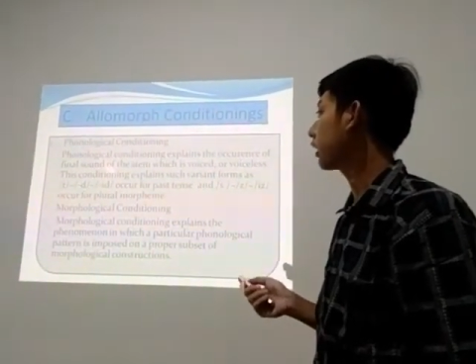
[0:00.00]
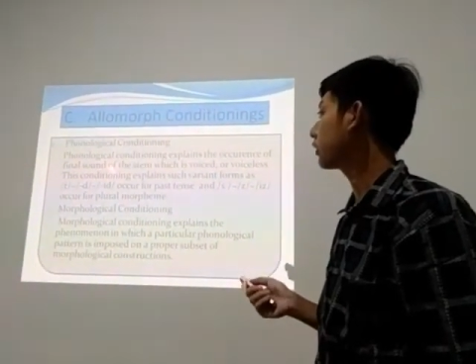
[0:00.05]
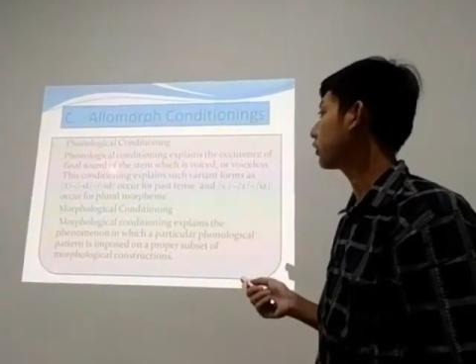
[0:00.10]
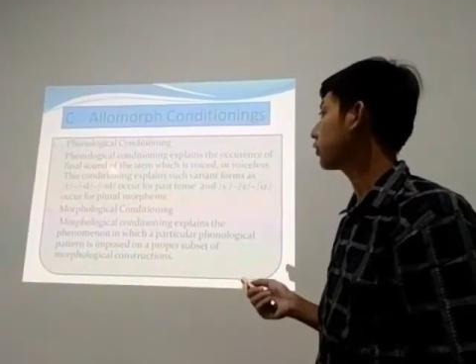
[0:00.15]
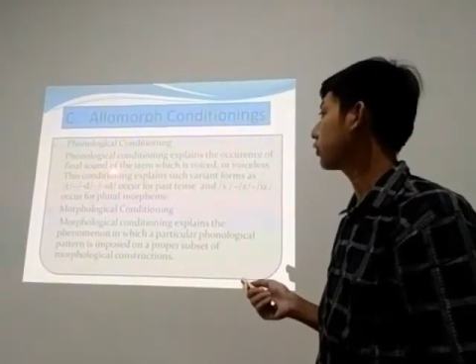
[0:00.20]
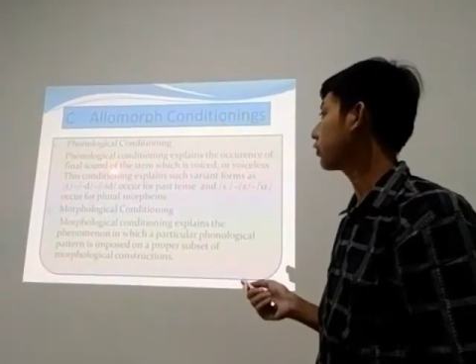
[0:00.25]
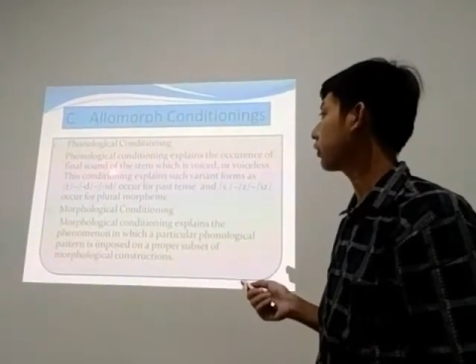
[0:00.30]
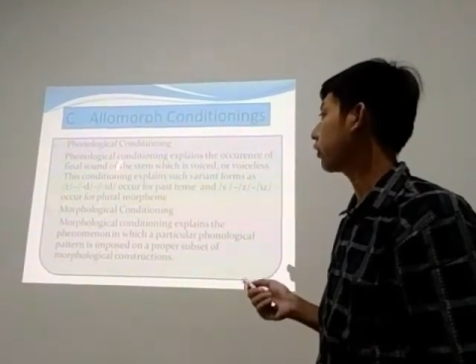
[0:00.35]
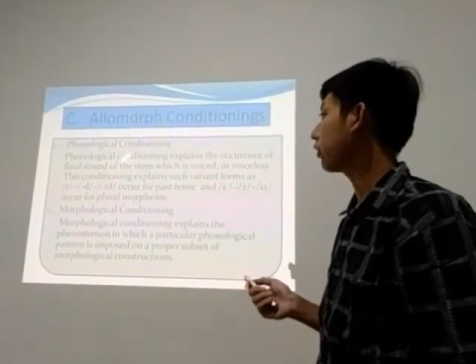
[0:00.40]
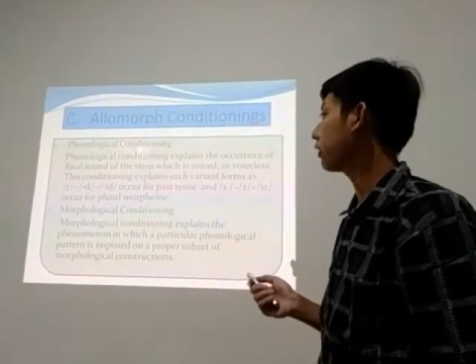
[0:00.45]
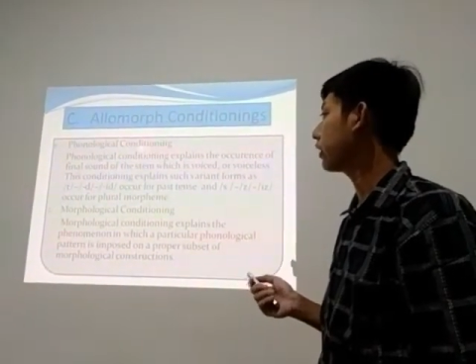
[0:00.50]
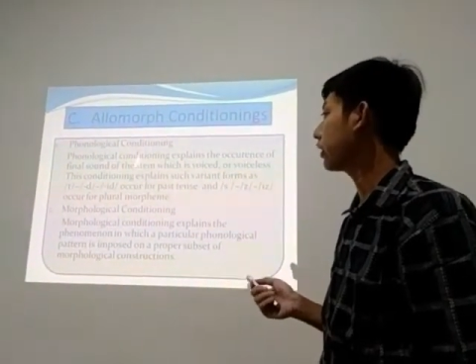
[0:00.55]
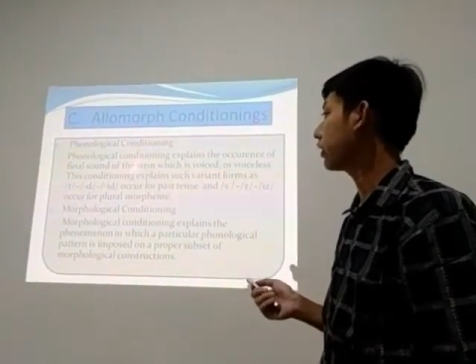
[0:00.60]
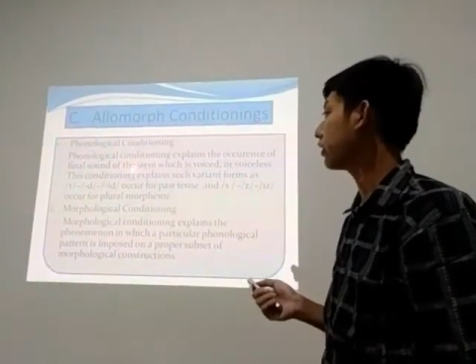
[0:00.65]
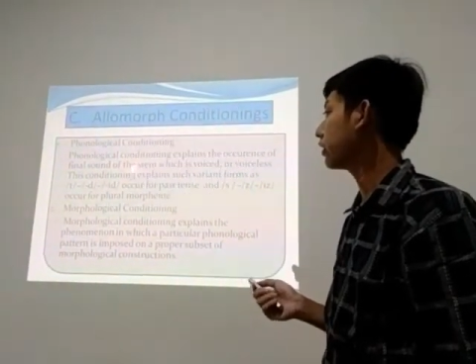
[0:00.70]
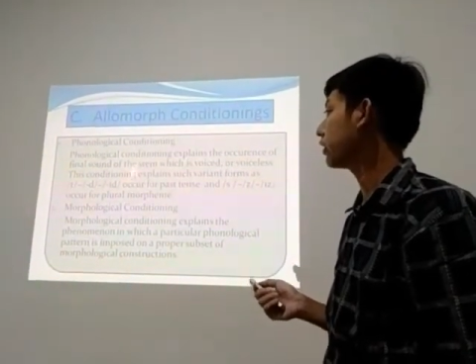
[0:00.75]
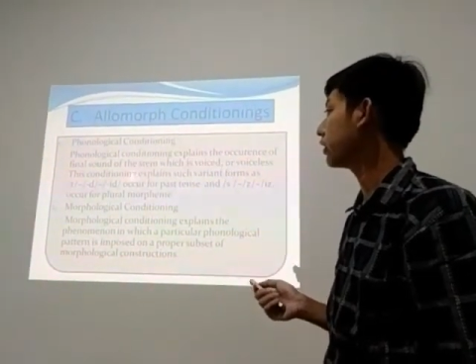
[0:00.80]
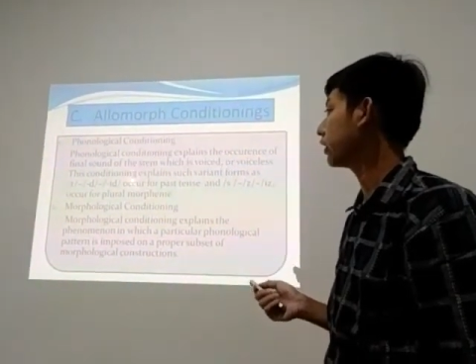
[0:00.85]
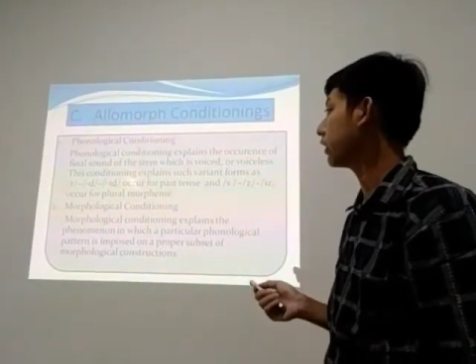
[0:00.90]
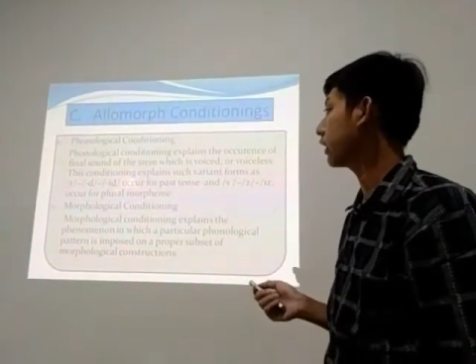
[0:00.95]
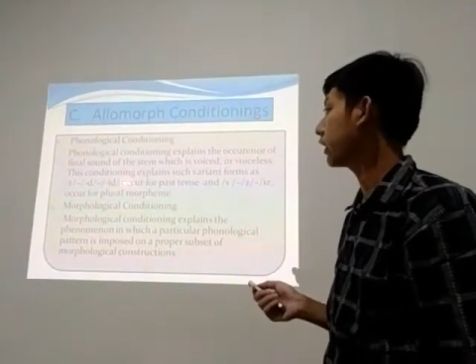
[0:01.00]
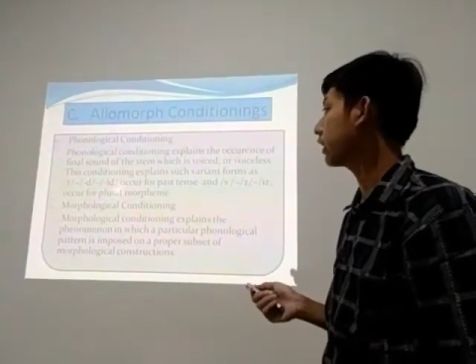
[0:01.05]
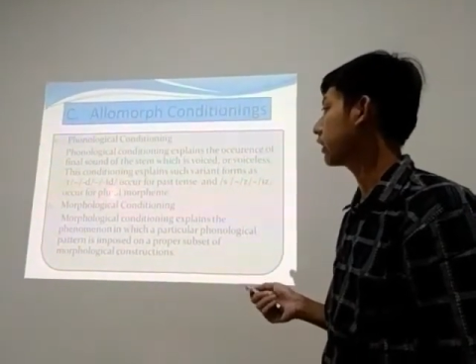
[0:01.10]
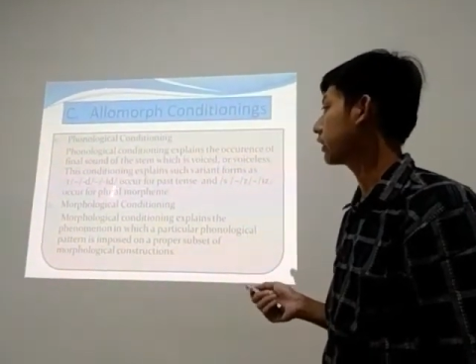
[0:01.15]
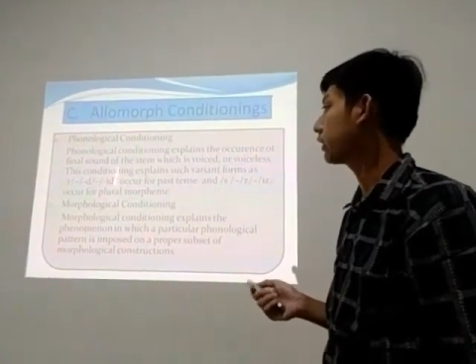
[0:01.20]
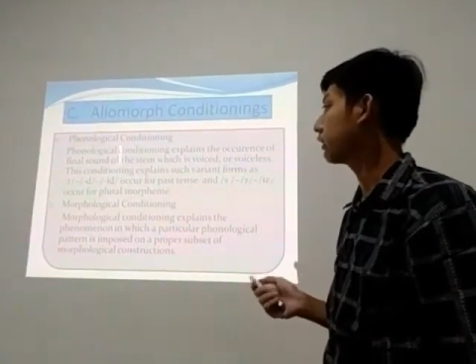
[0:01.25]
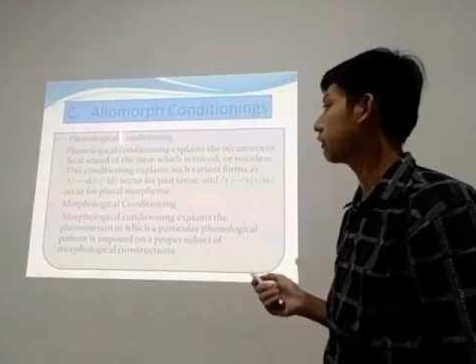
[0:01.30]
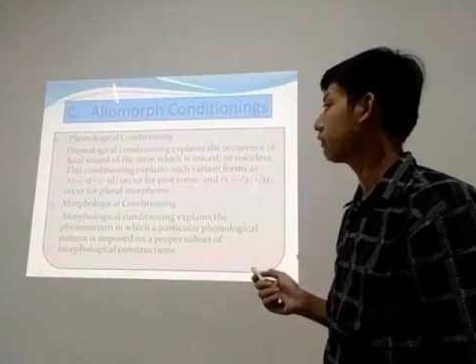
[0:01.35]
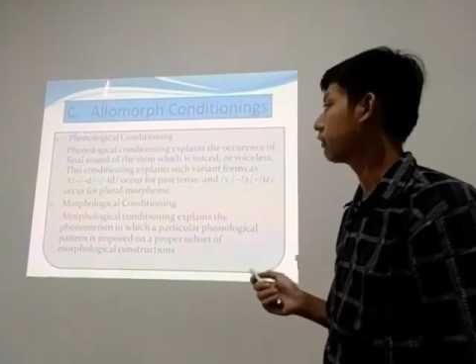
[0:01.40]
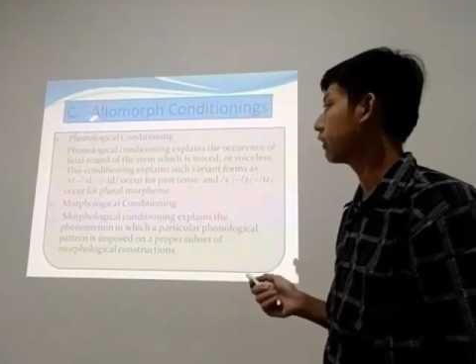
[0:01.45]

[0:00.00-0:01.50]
are two conditioning.